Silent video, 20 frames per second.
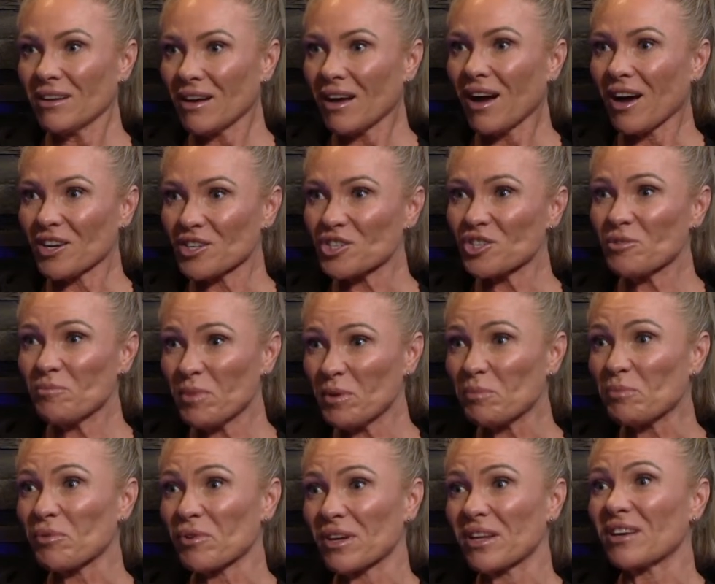I should be
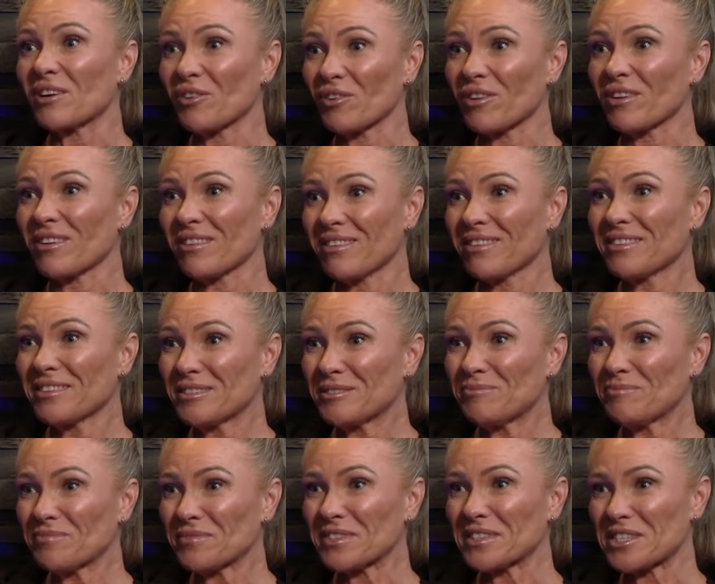pretty good
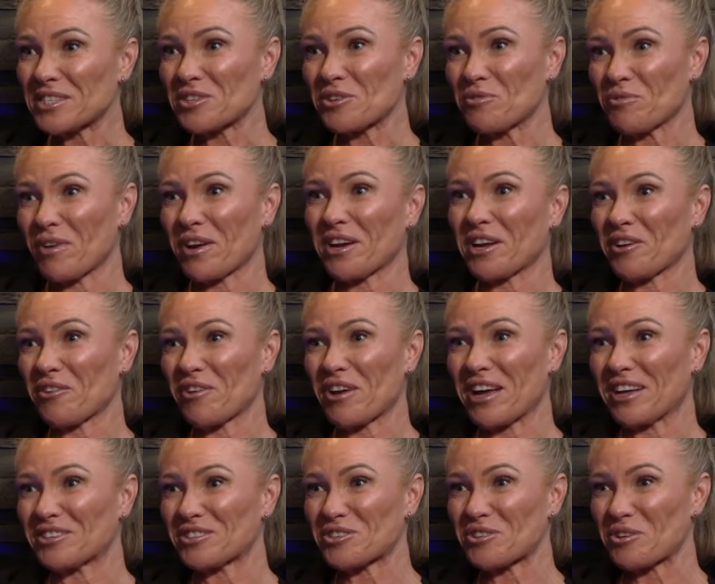and still running
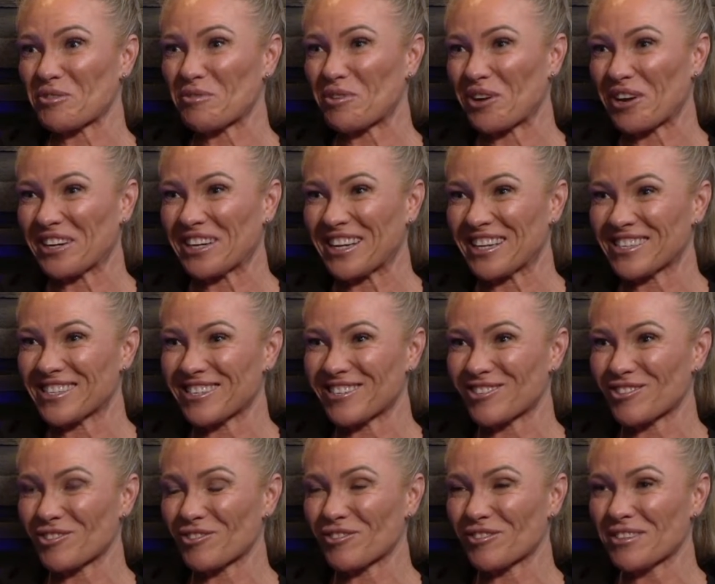around doing what I need to
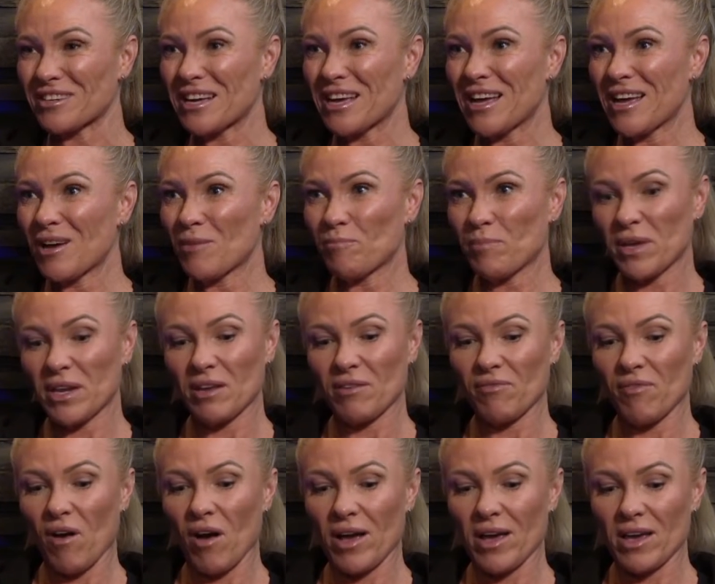do. But if
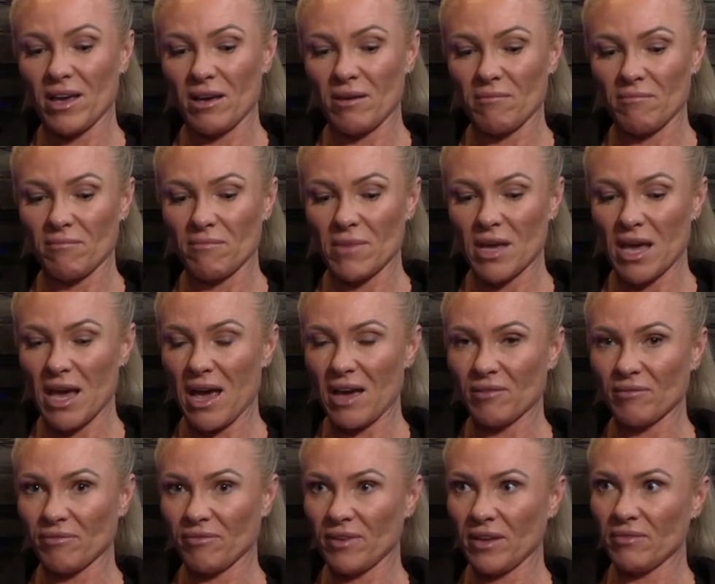I am
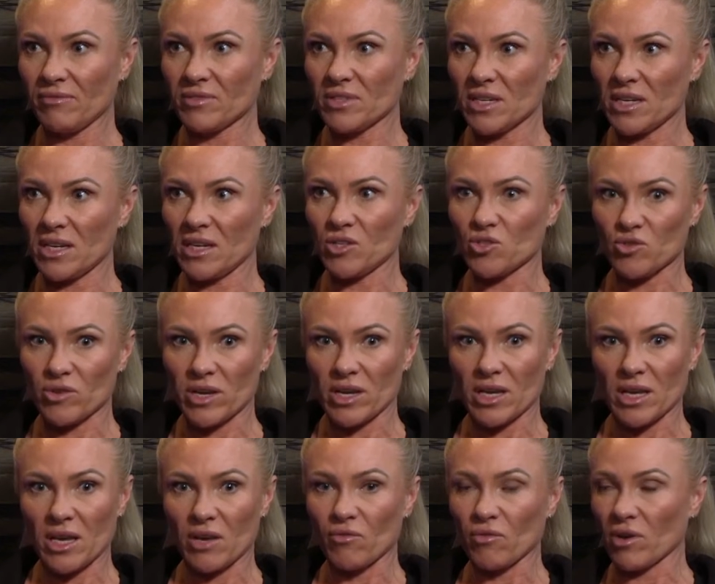at 50
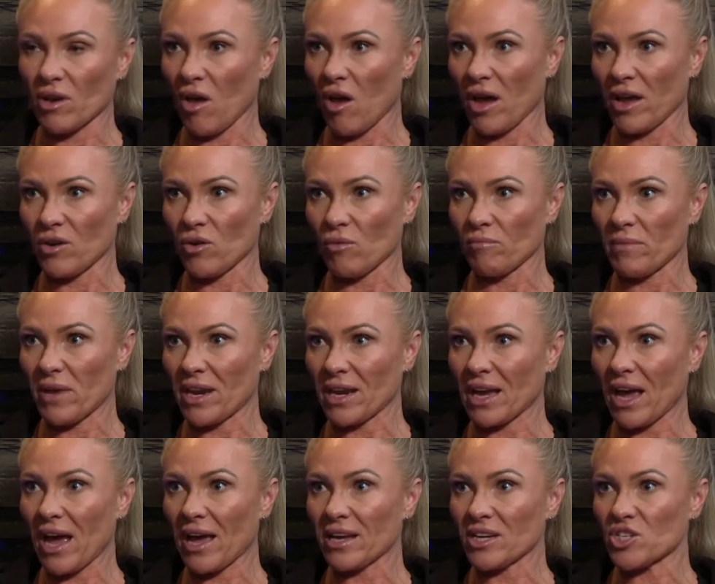drinking, relying on
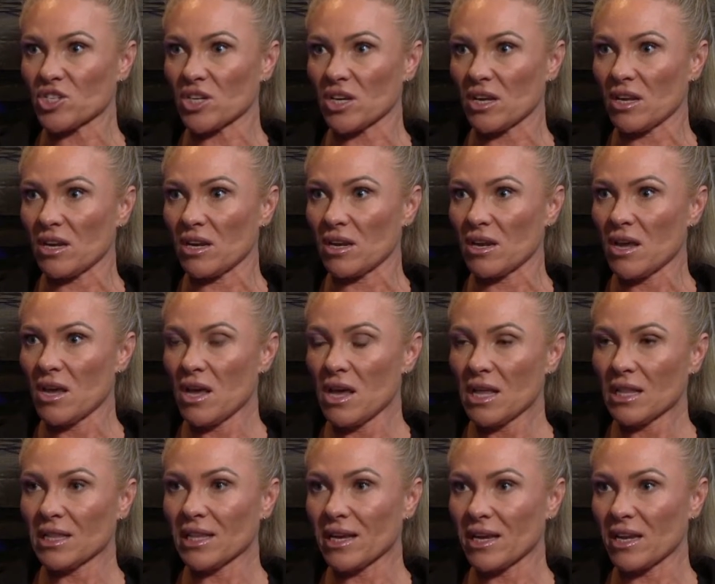medication,
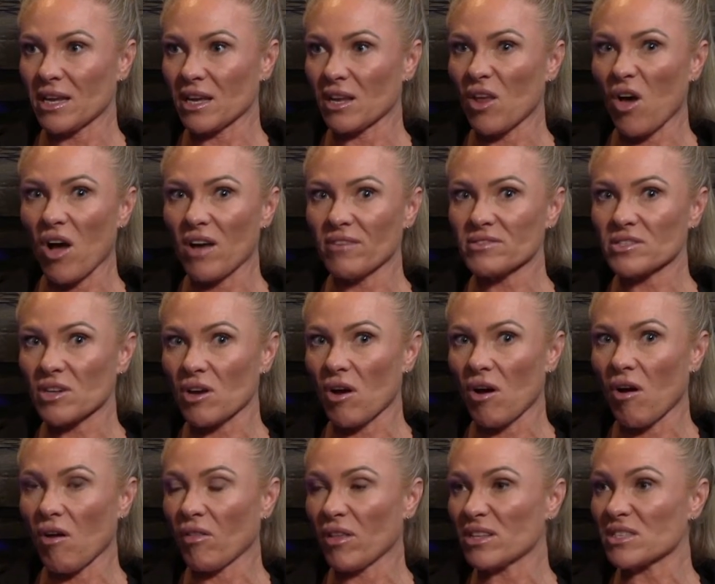leading a
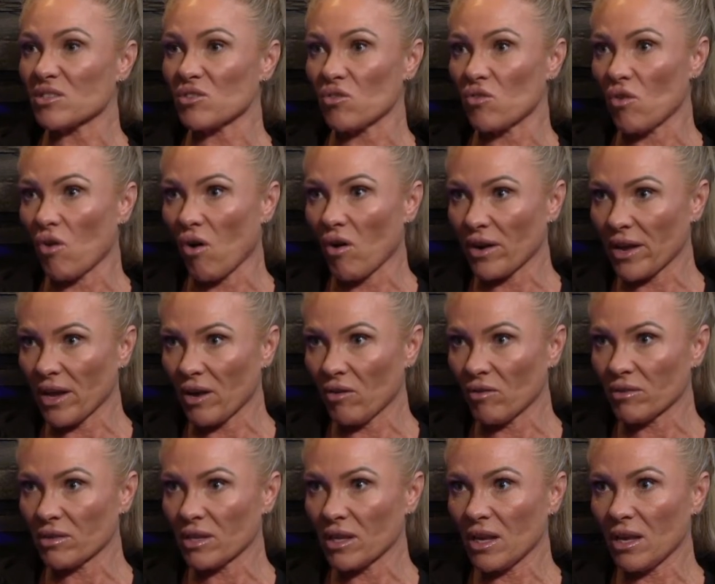lifestyle that's not
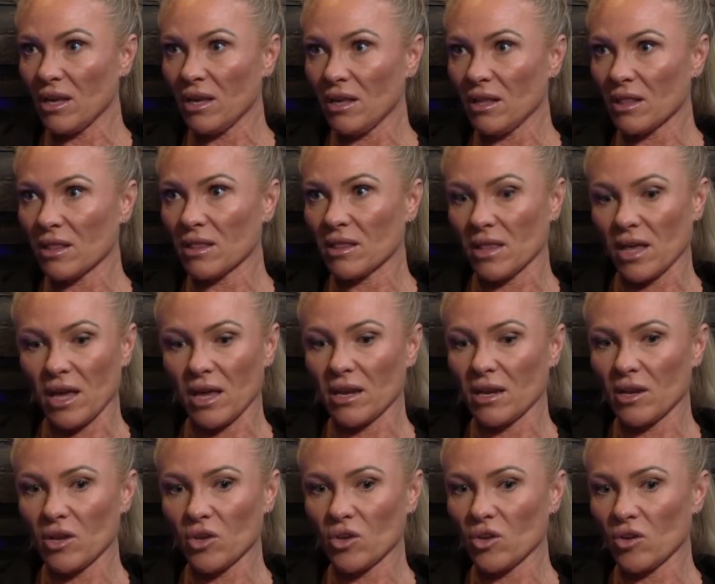healthy,
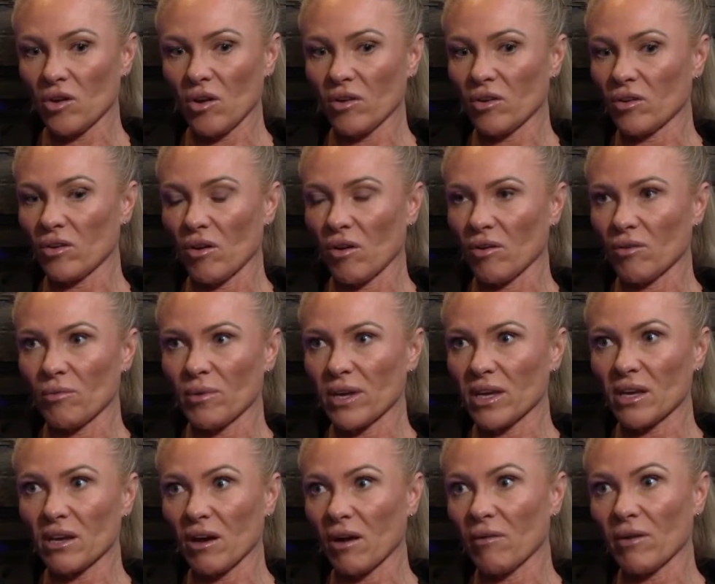then you don't know where
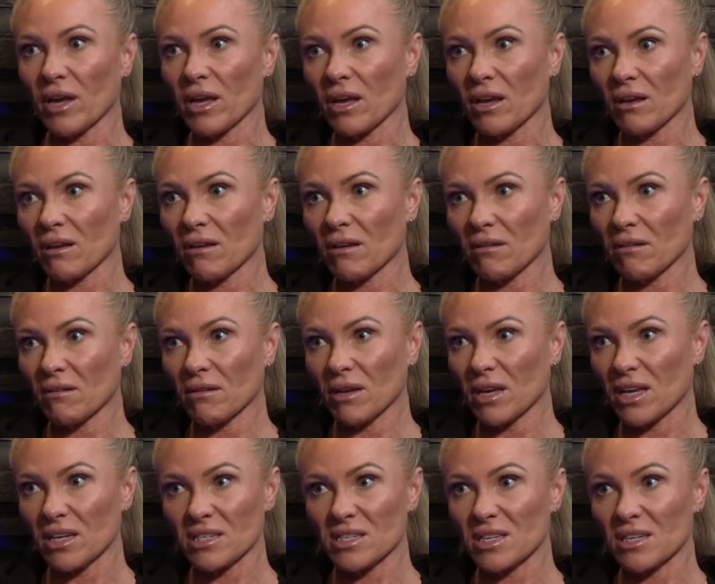you're going
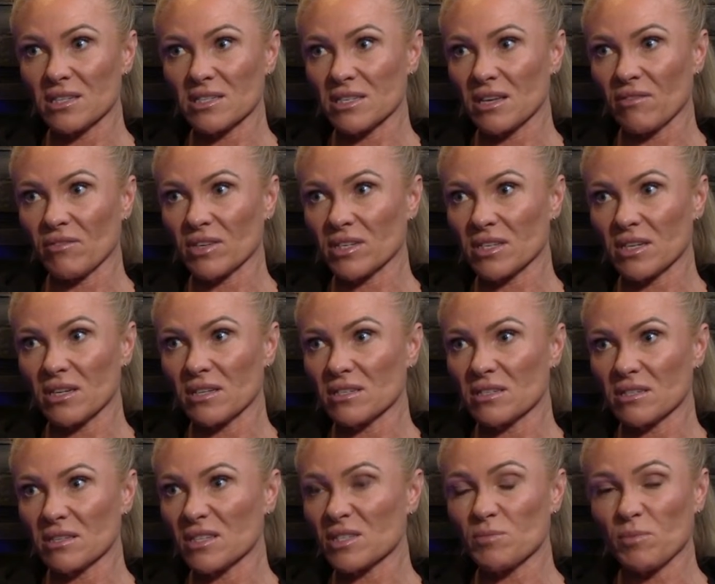into your
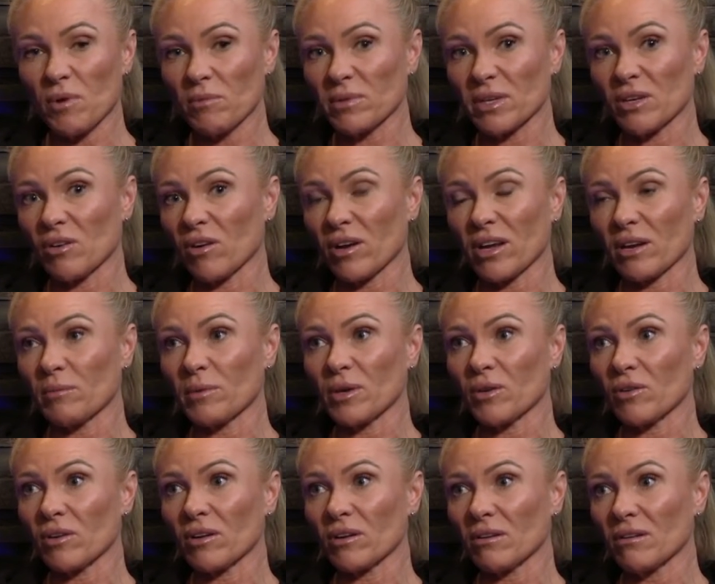70s. It's probably not going to be
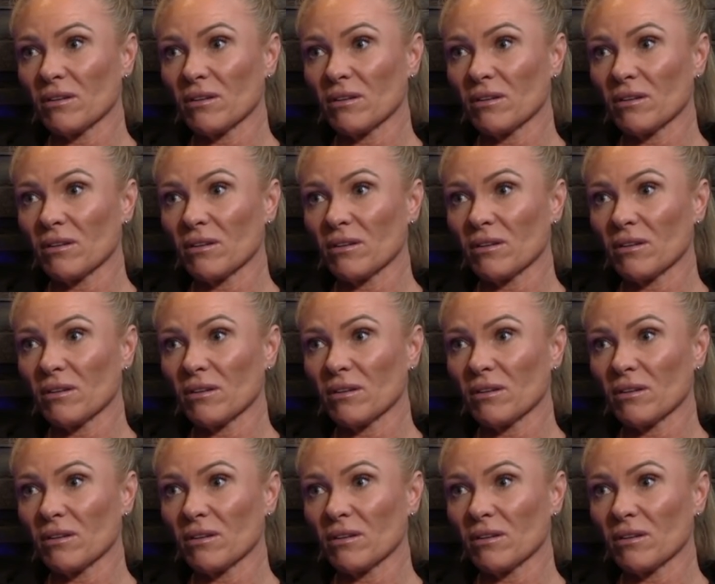good